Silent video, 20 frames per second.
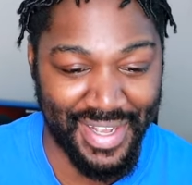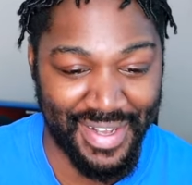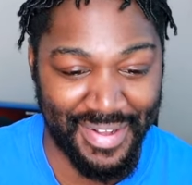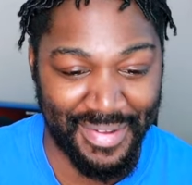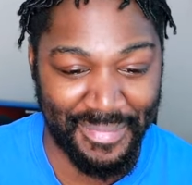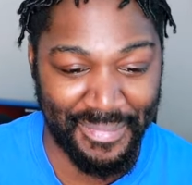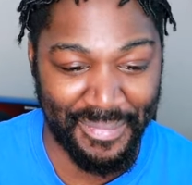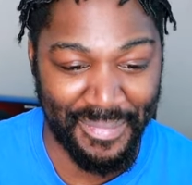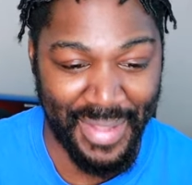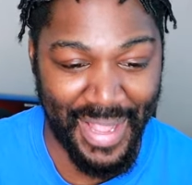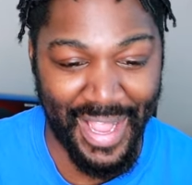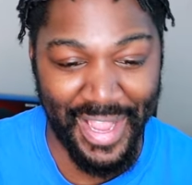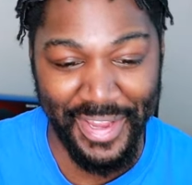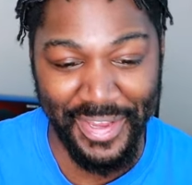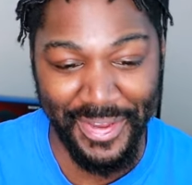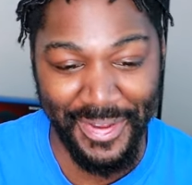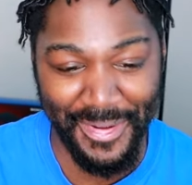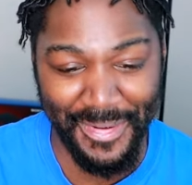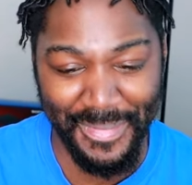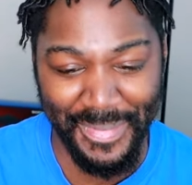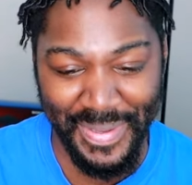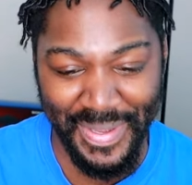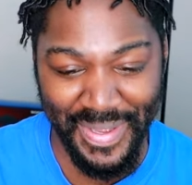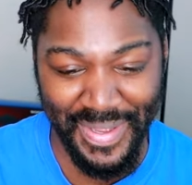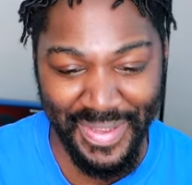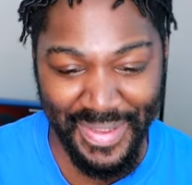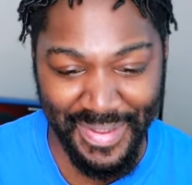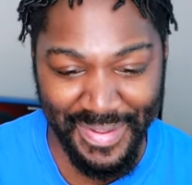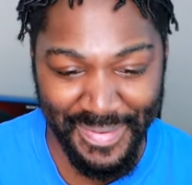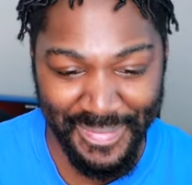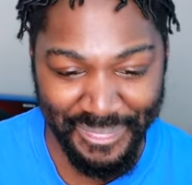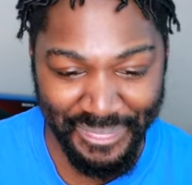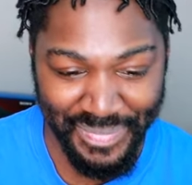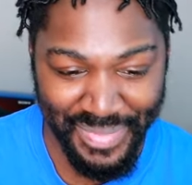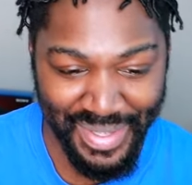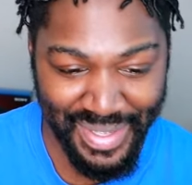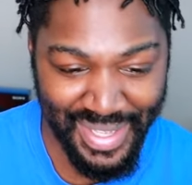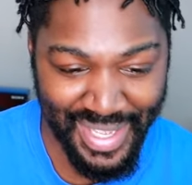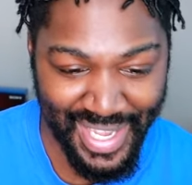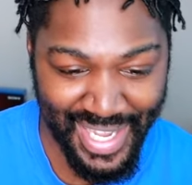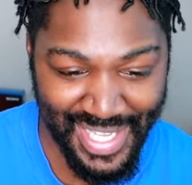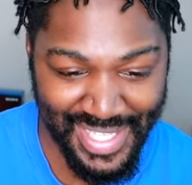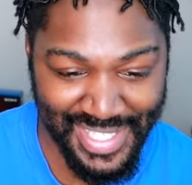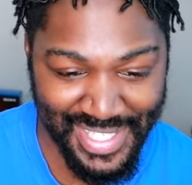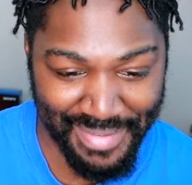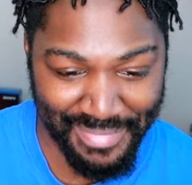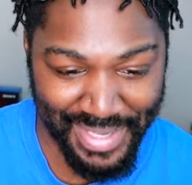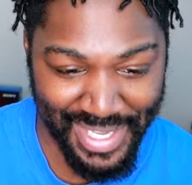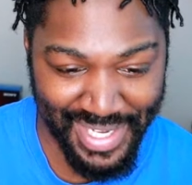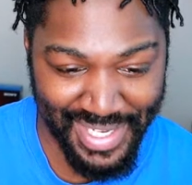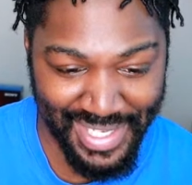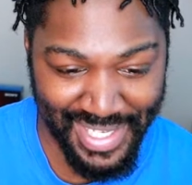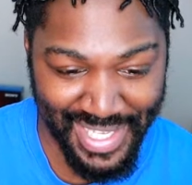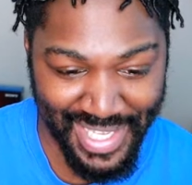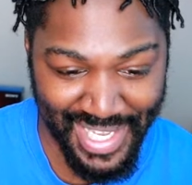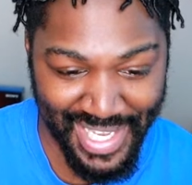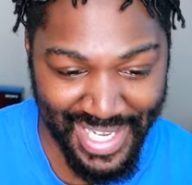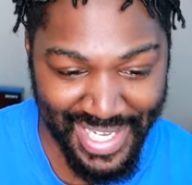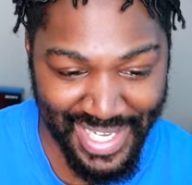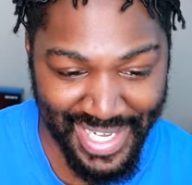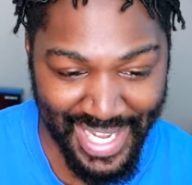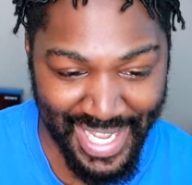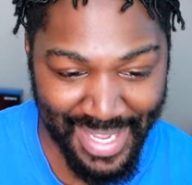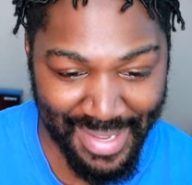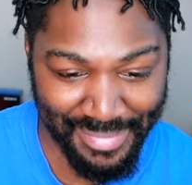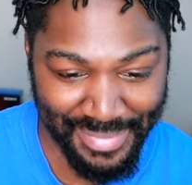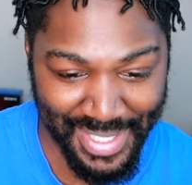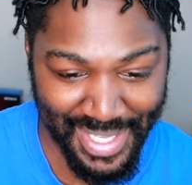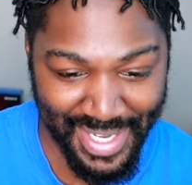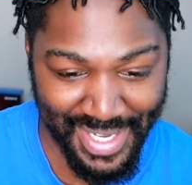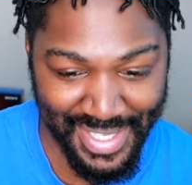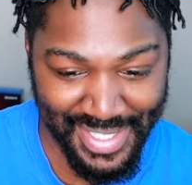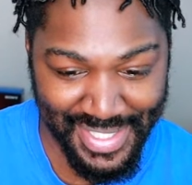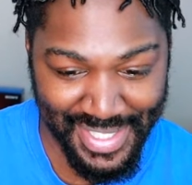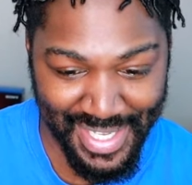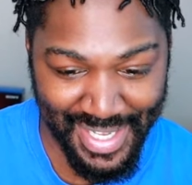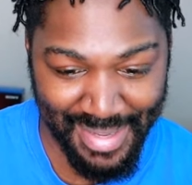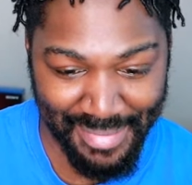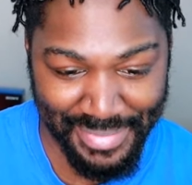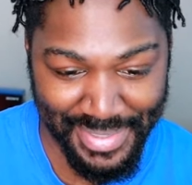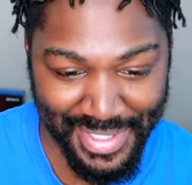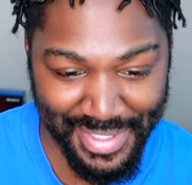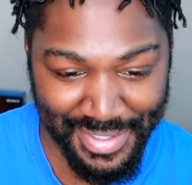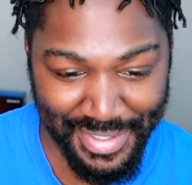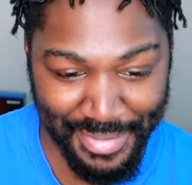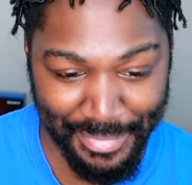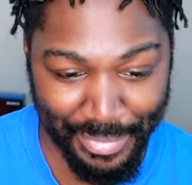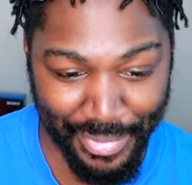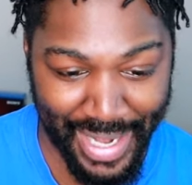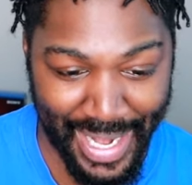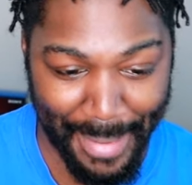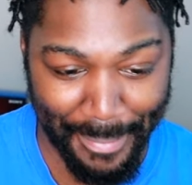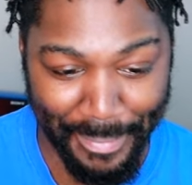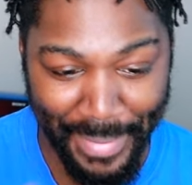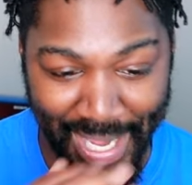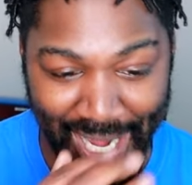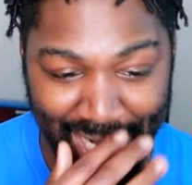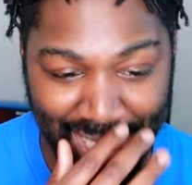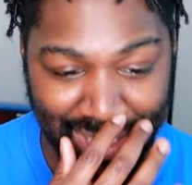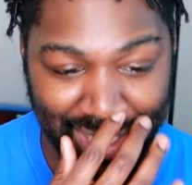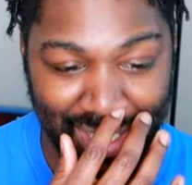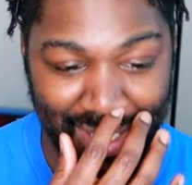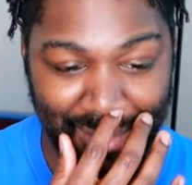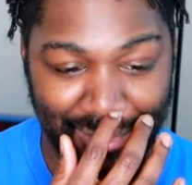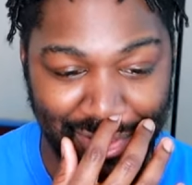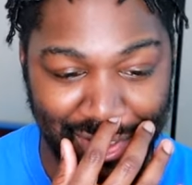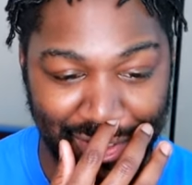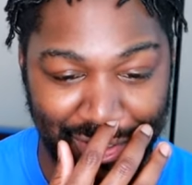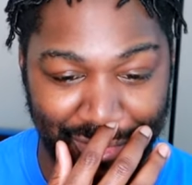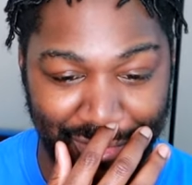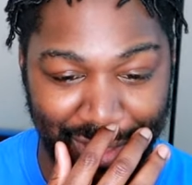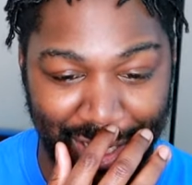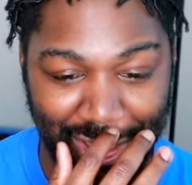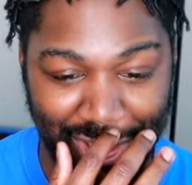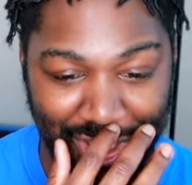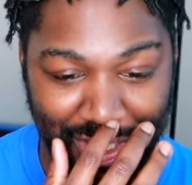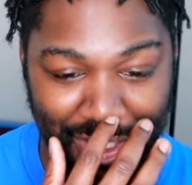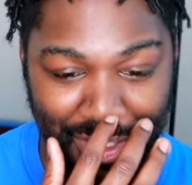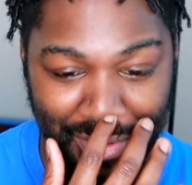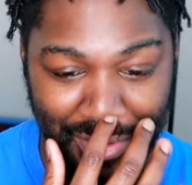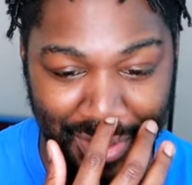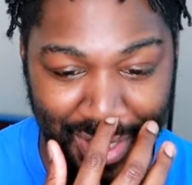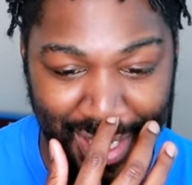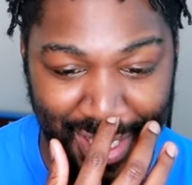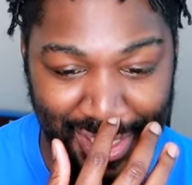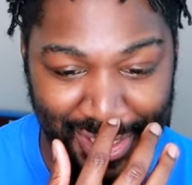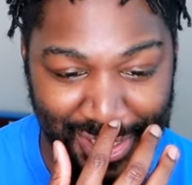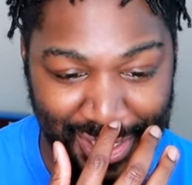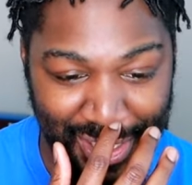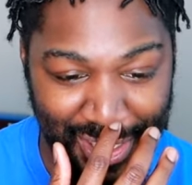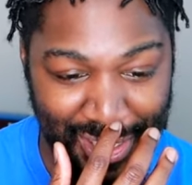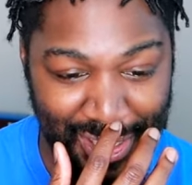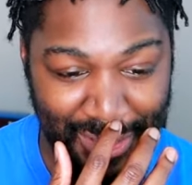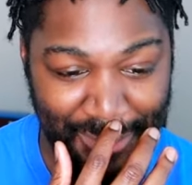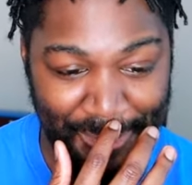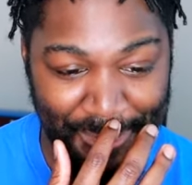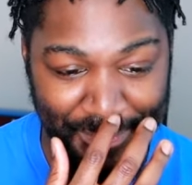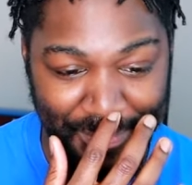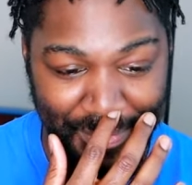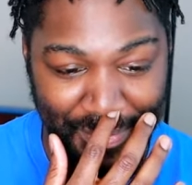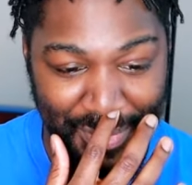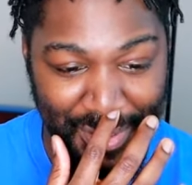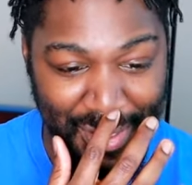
Um, Ayumi ends up getting kidnapped and it's up to the Brat Pack to come to the rescue as um,